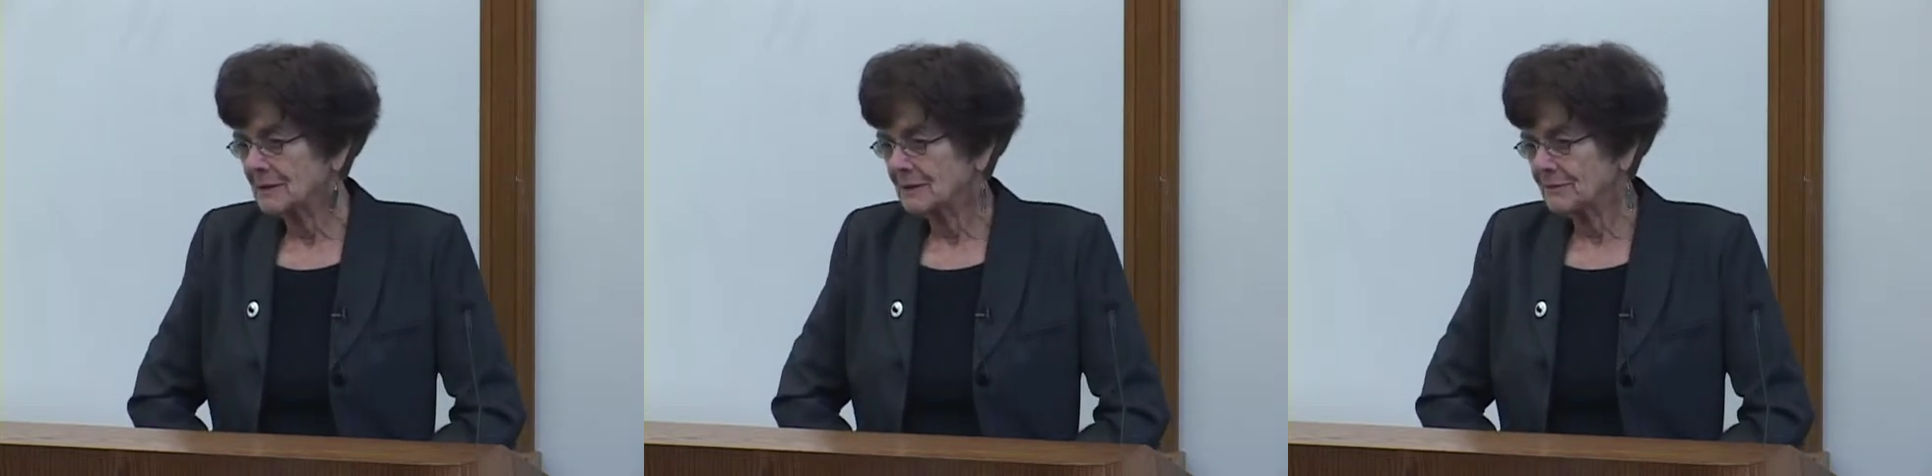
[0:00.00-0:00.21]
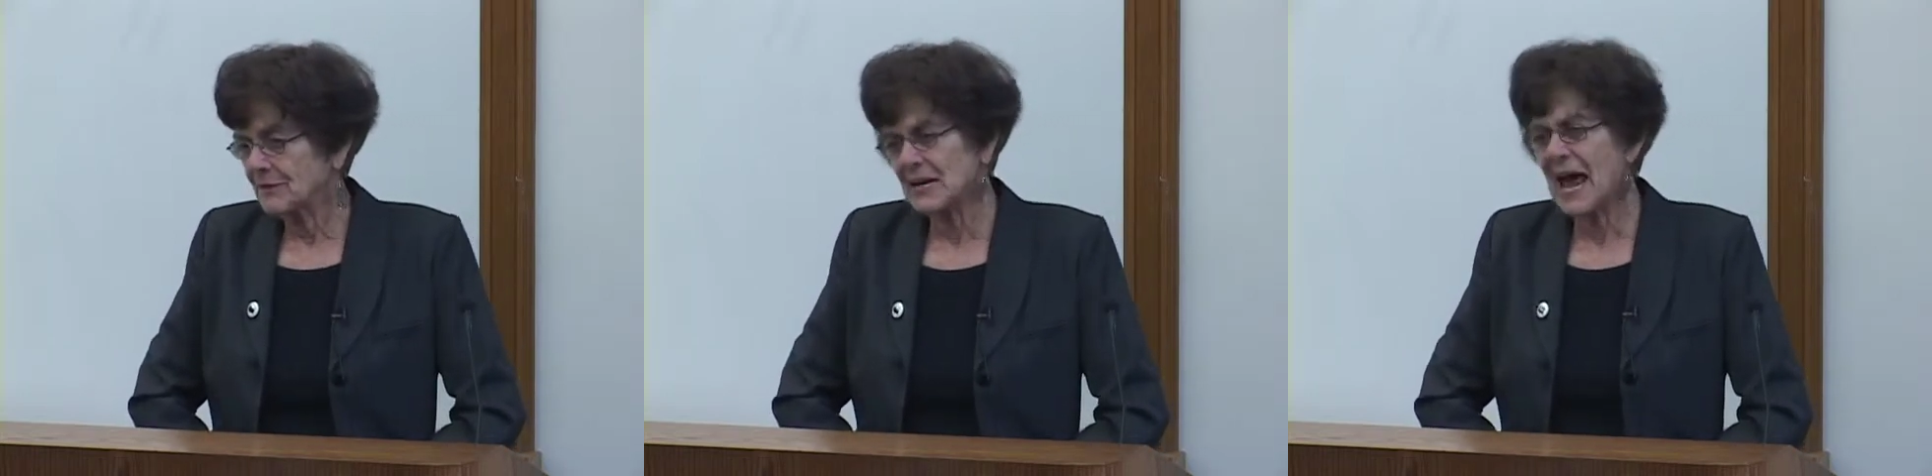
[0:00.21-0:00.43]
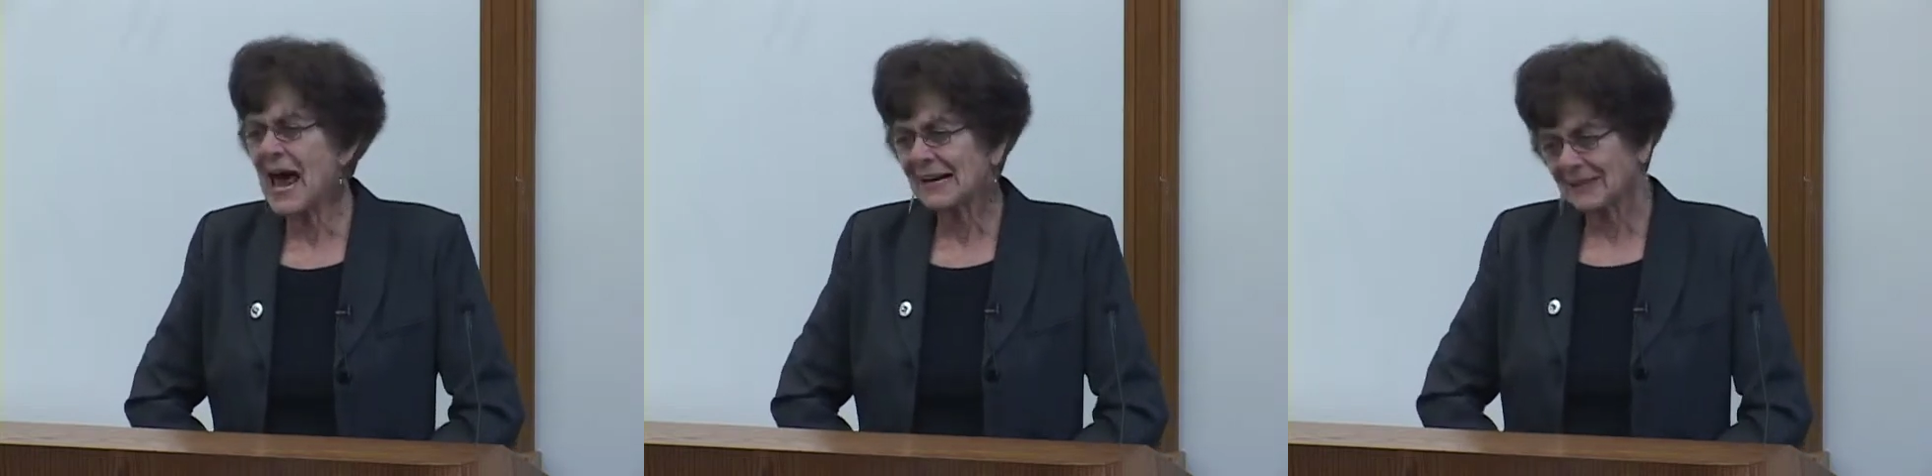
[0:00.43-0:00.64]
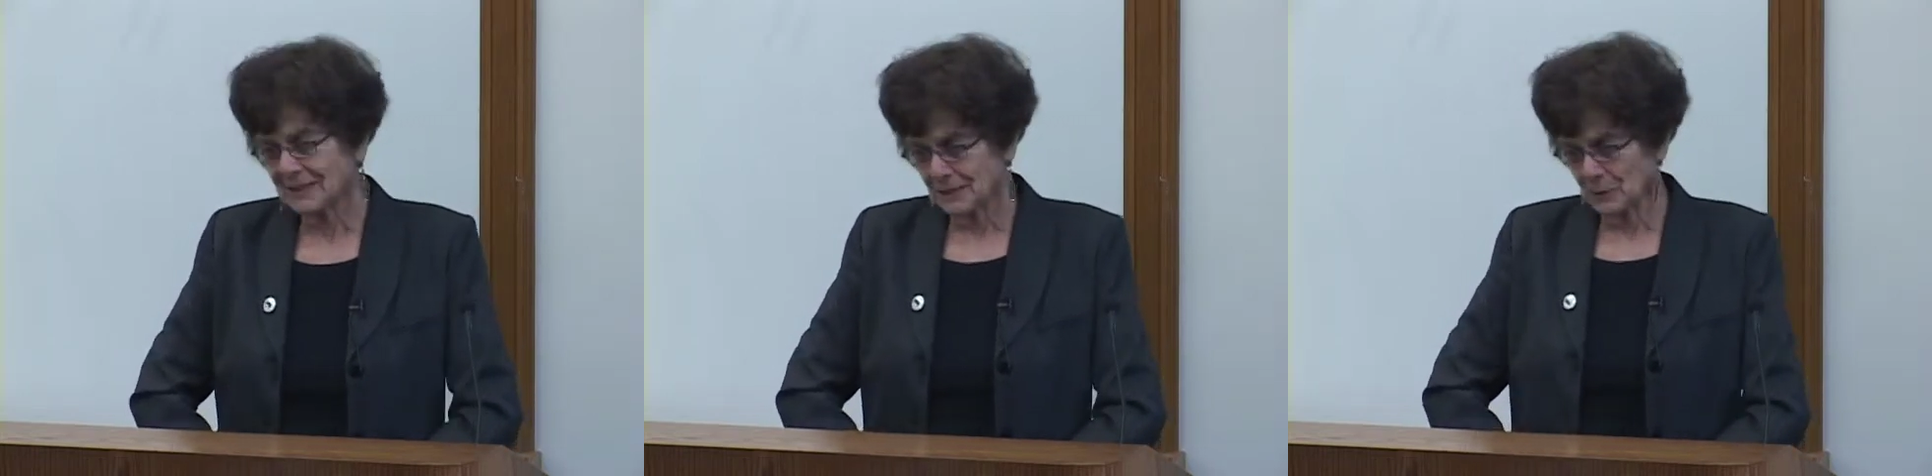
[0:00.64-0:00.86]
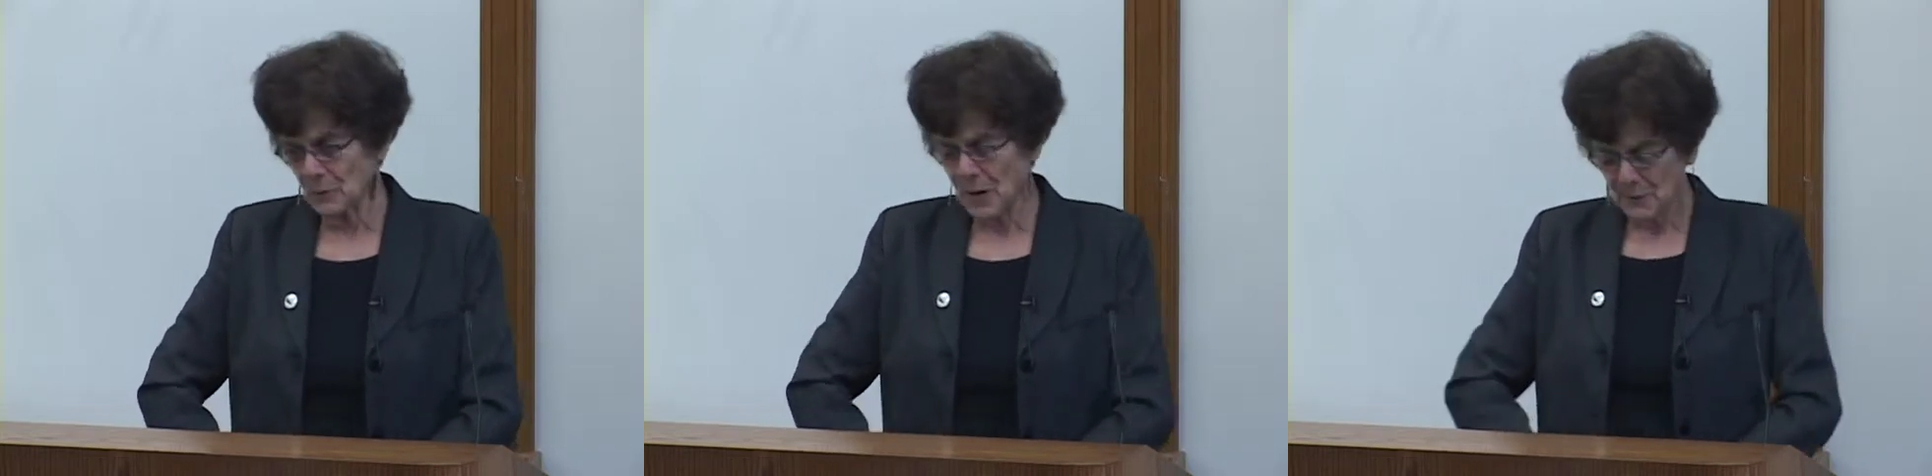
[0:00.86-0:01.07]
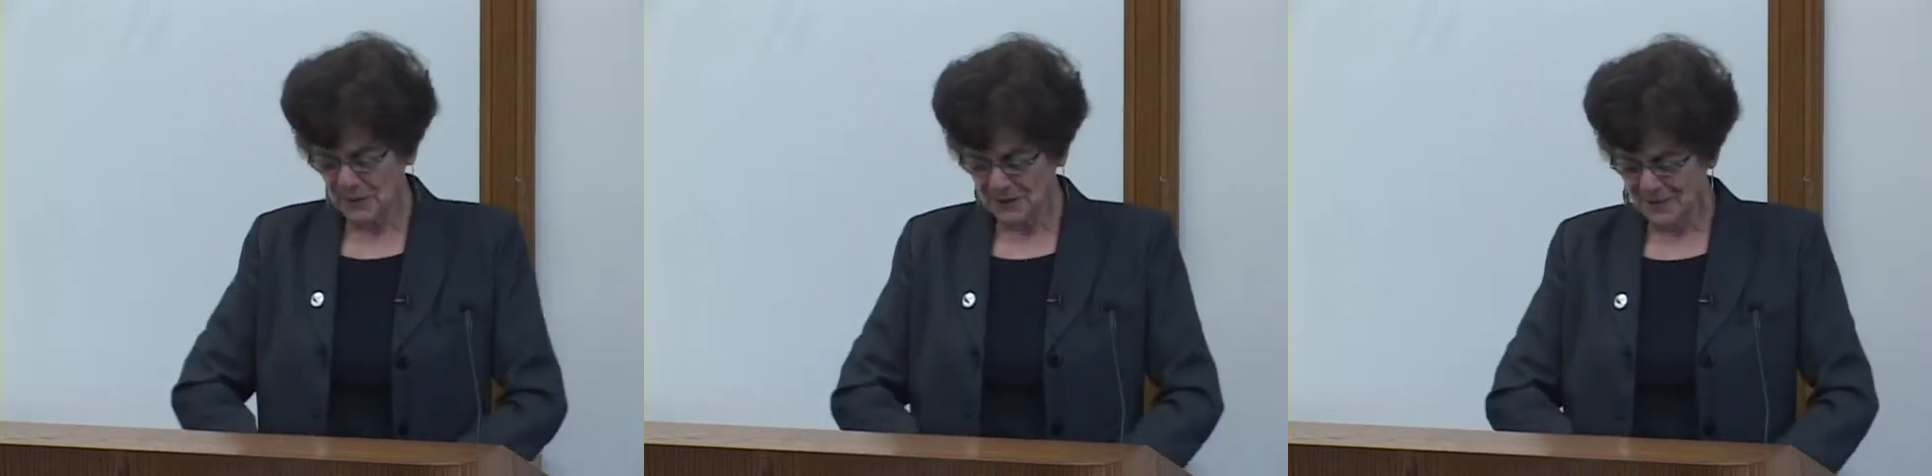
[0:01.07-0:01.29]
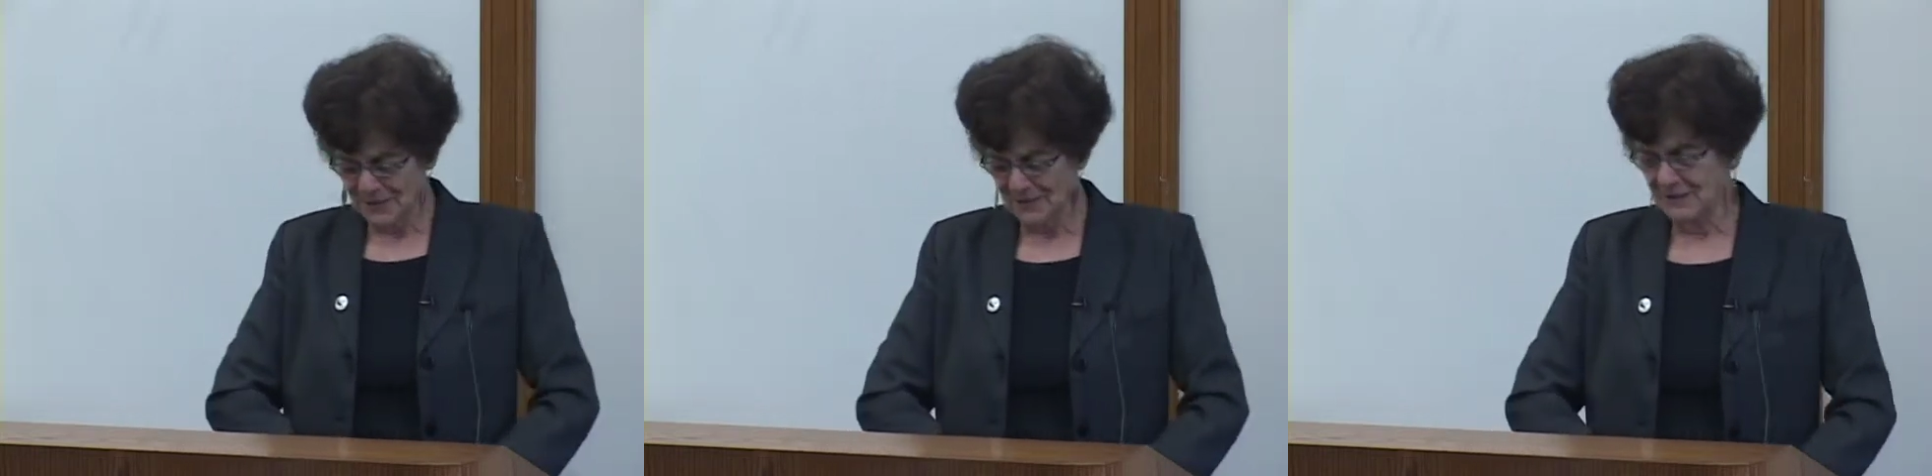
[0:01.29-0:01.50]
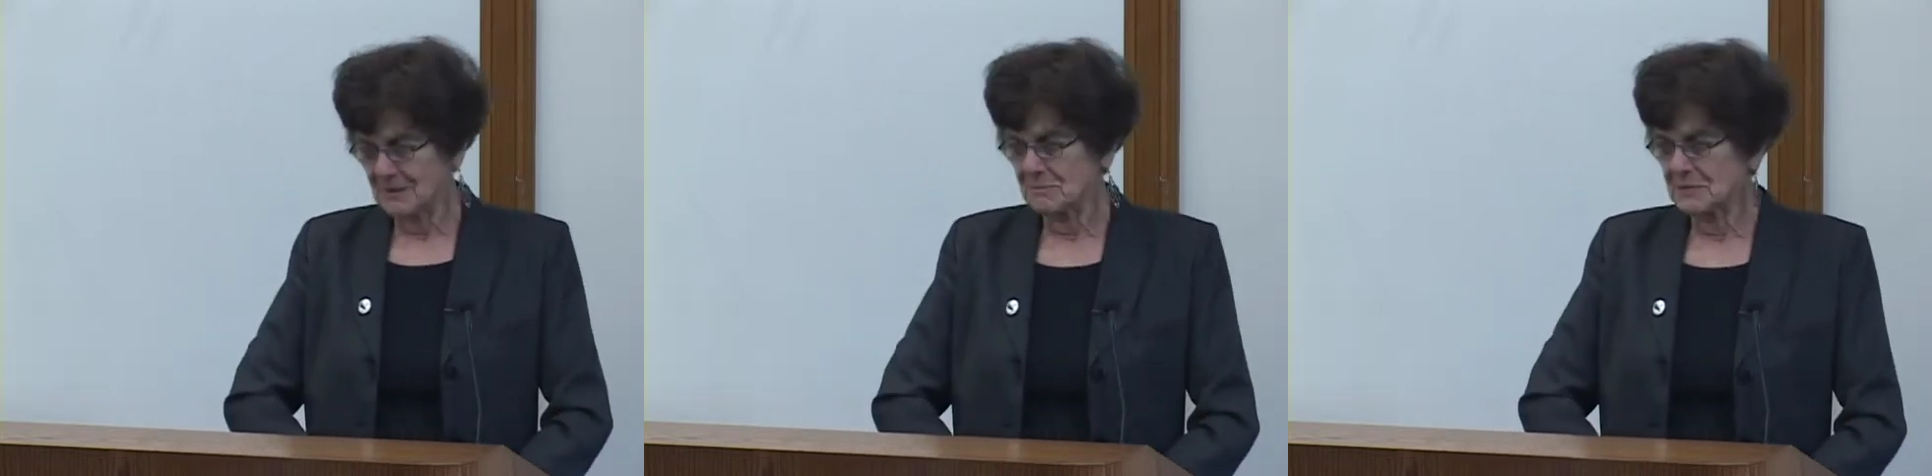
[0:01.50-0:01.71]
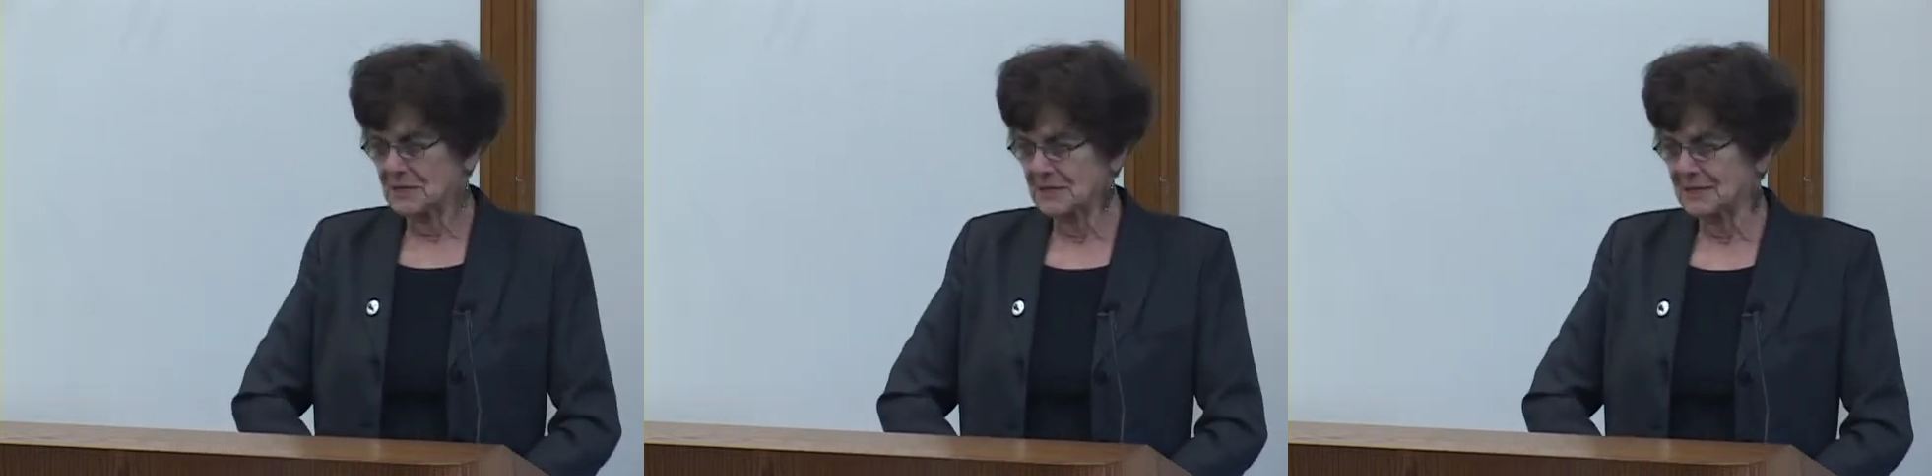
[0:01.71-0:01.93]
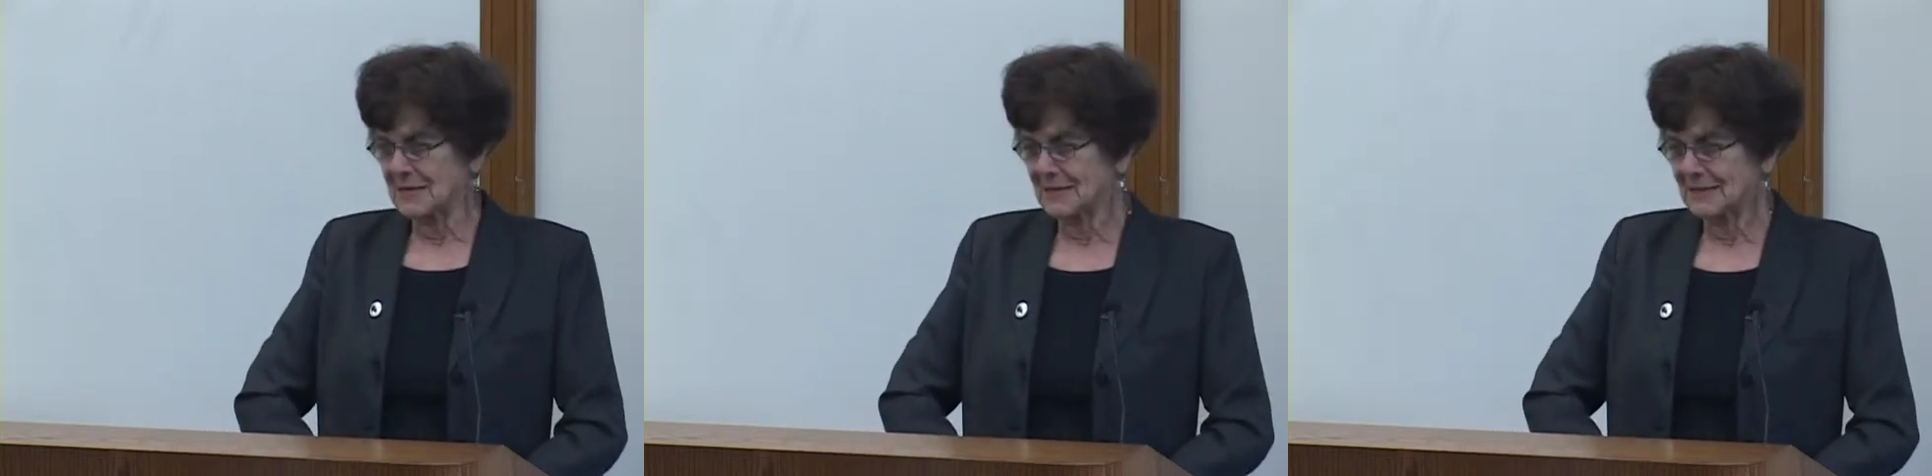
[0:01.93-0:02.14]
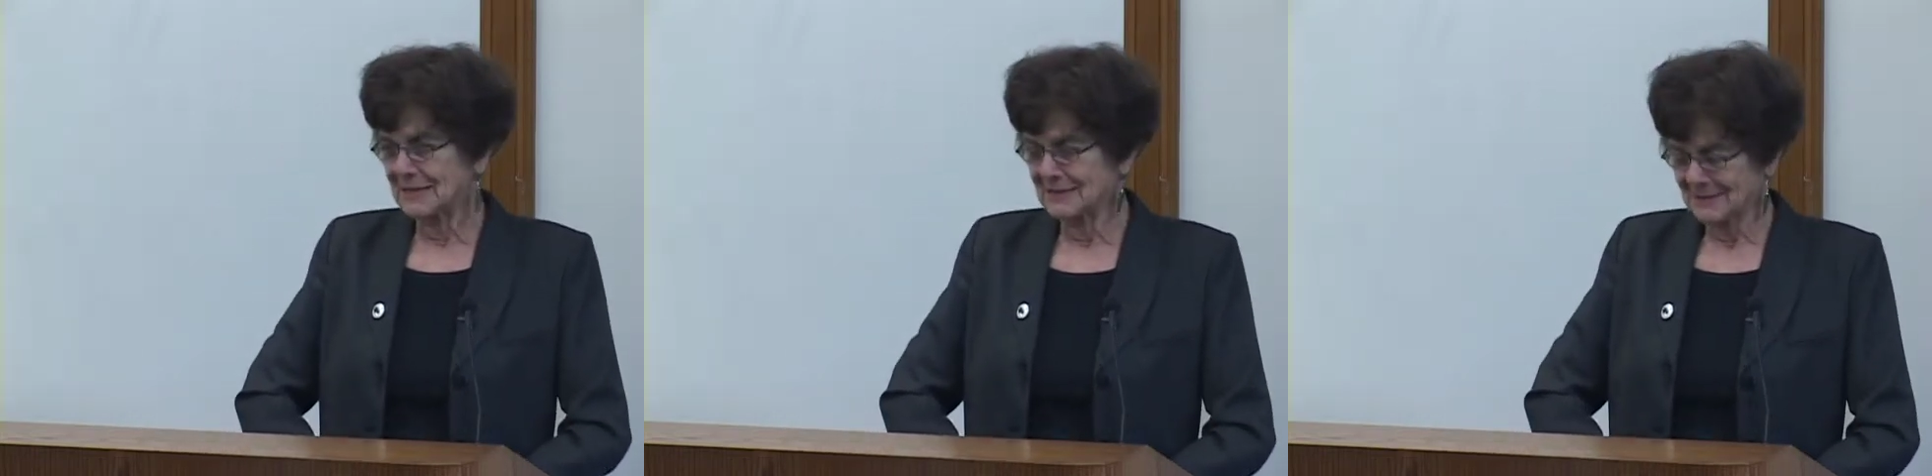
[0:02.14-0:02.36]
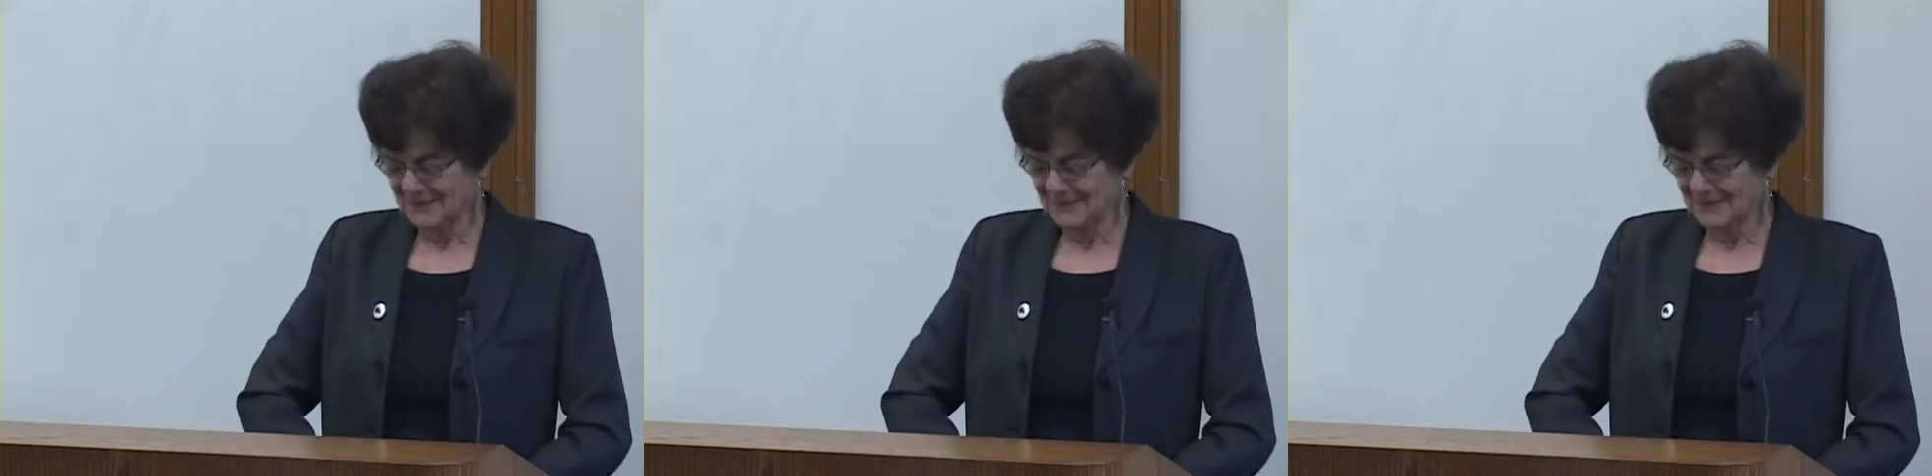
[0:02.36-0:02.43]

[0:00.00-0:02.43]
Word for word: fanatical, we would call them today.